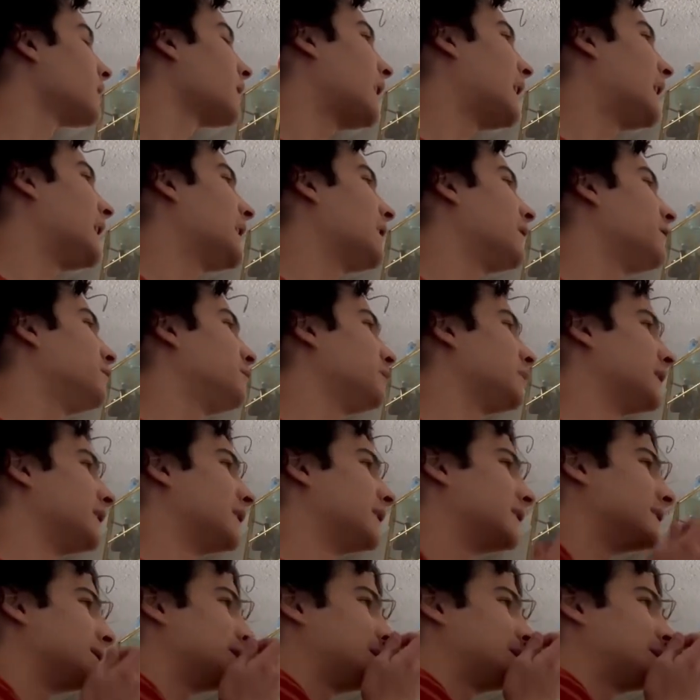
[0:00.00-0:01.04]
I have
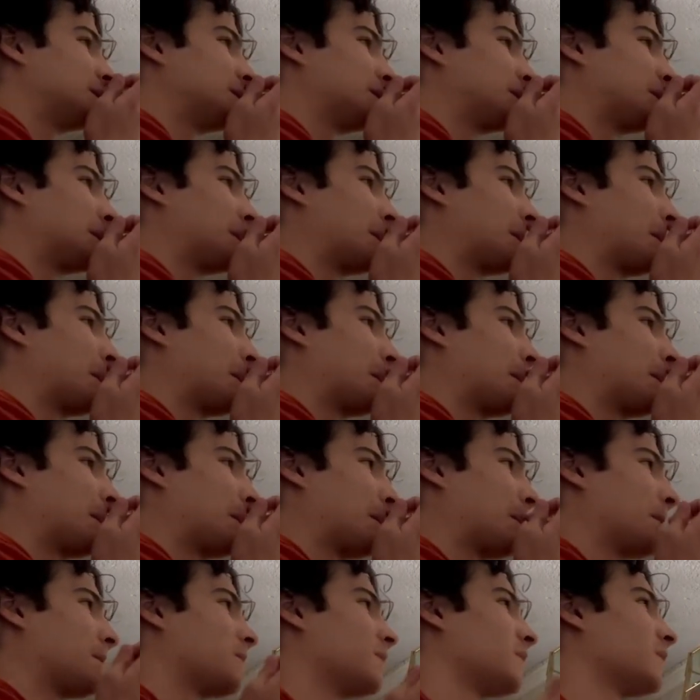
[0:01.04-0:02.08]
plans.
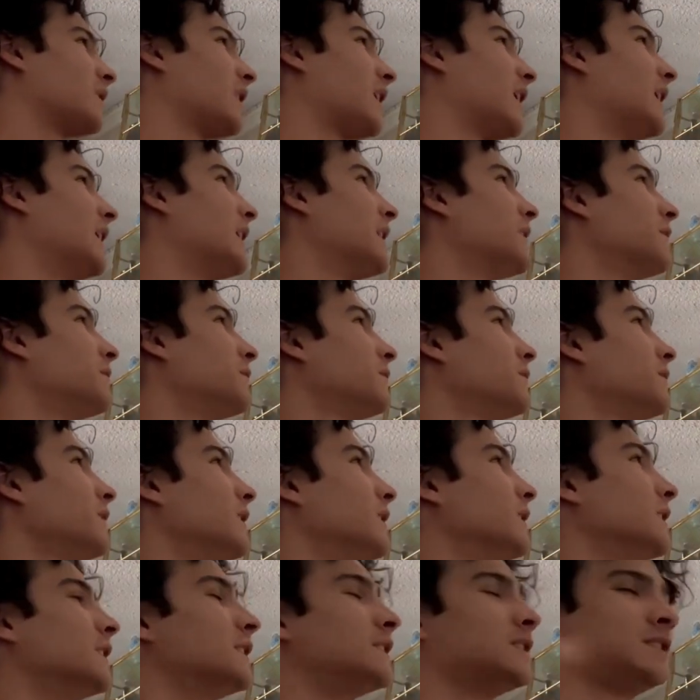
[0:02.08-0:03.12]
I have a
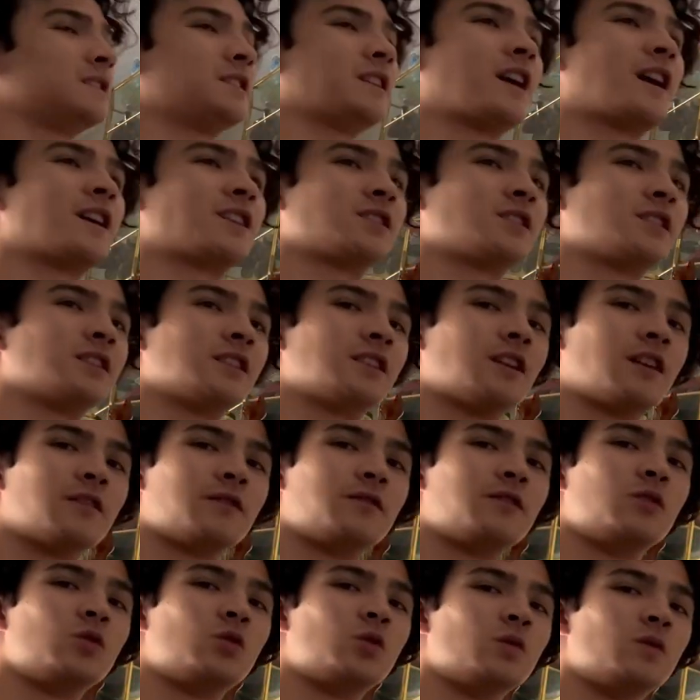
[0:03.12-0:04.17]
list actually of
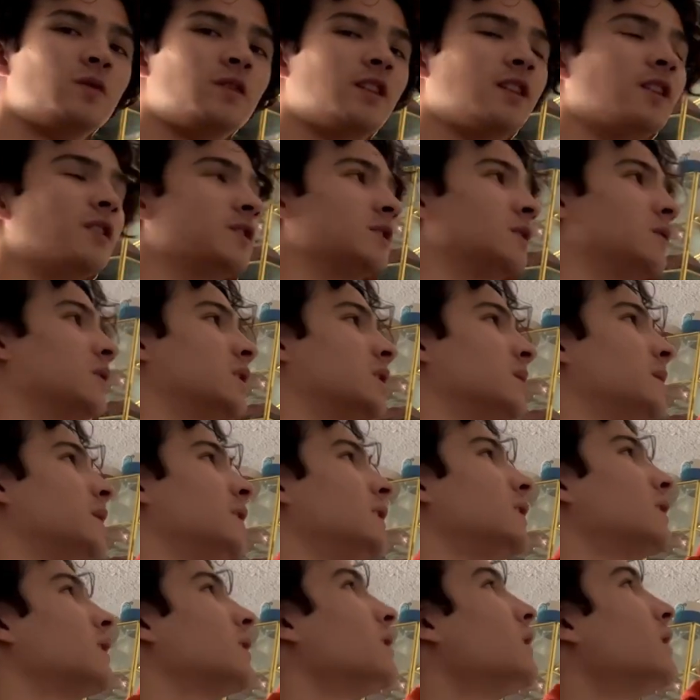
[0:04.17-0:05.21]
YouTube videos I want to
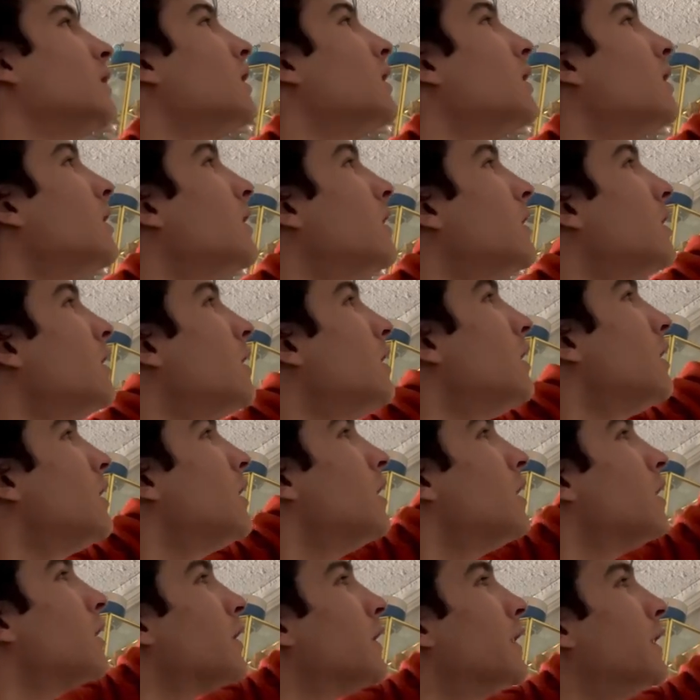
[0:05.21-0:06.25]
make.
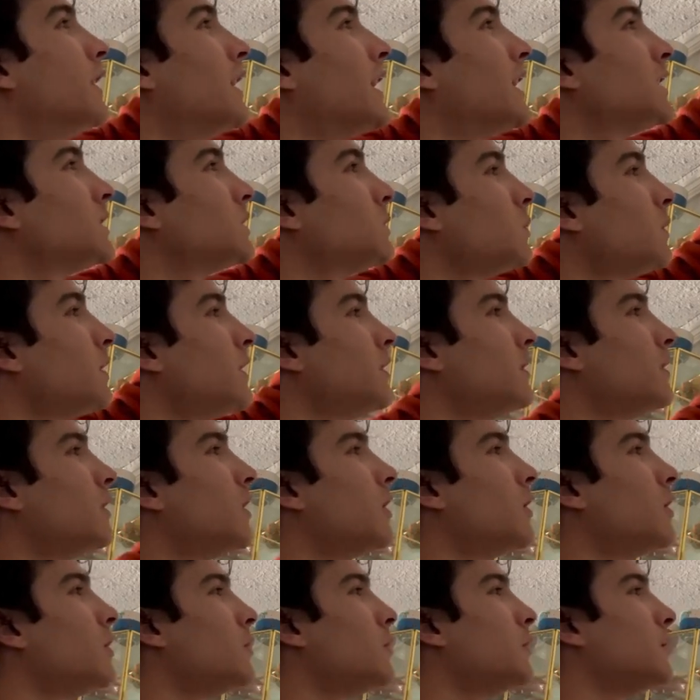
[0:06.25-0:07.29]
The next one
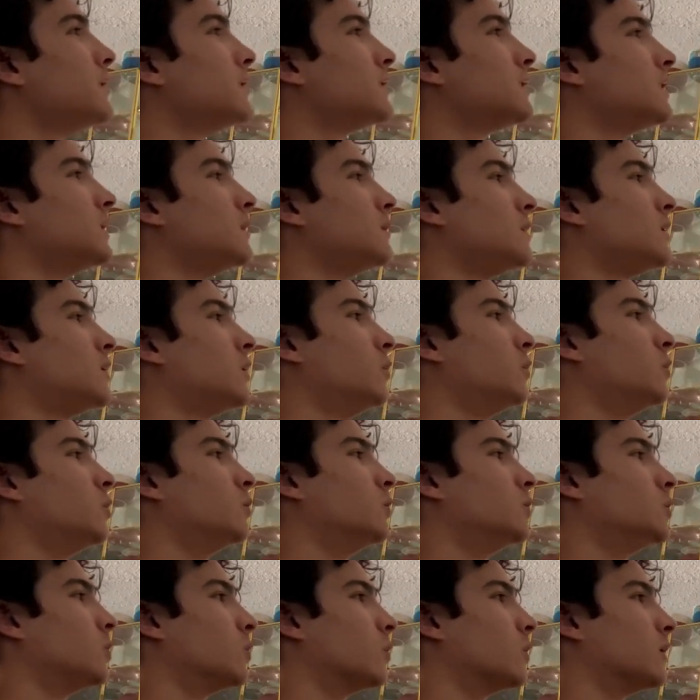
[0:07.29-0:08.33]
though is going to be the
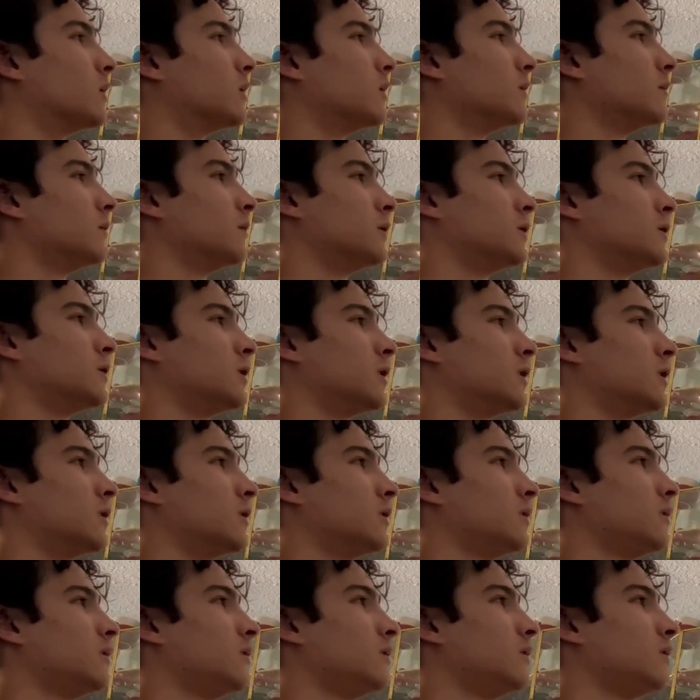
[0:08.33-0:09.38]
room tour for sure.
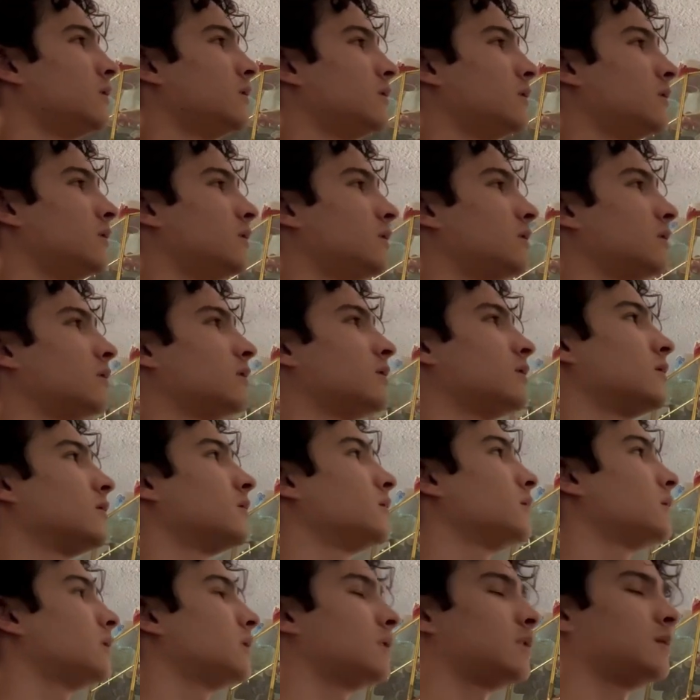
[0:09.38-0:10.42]

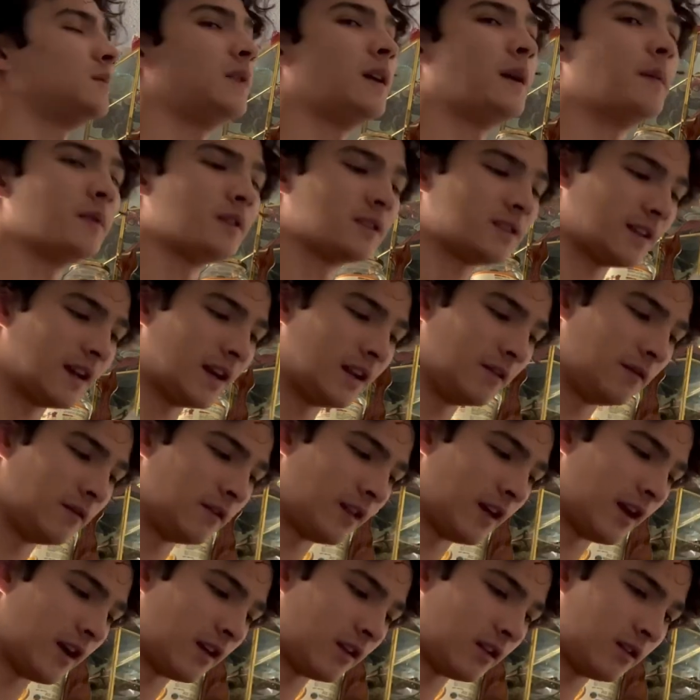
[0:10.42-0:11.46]
I'm excited for
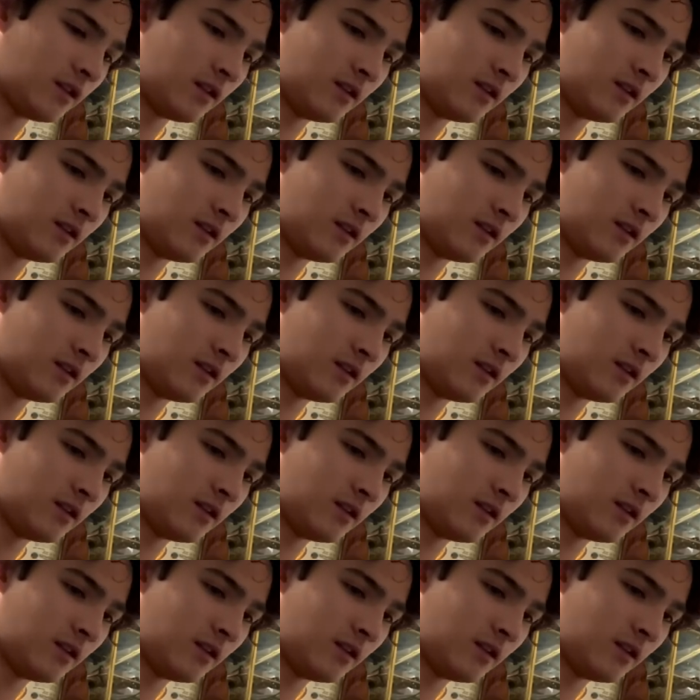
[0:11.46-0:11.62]
that.